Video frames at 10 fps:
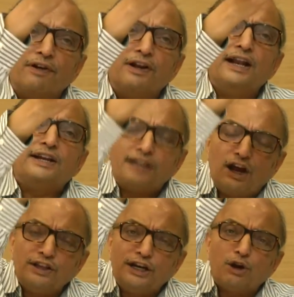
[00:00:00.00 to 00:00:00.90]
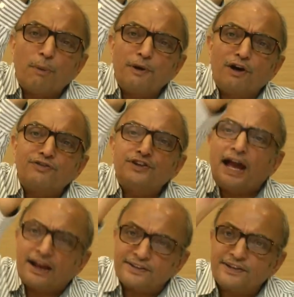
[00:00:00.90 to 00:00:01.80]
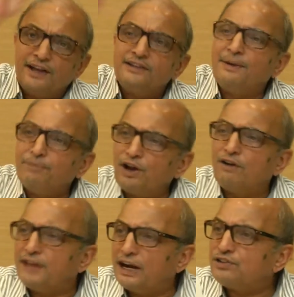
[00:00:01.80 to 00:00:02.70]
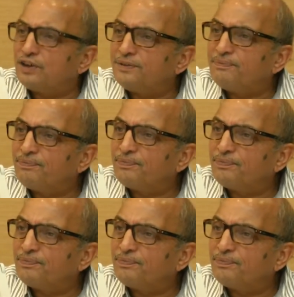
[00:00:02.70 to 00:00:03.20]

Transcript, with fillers: let's say on the topic of stacks, something of that sort.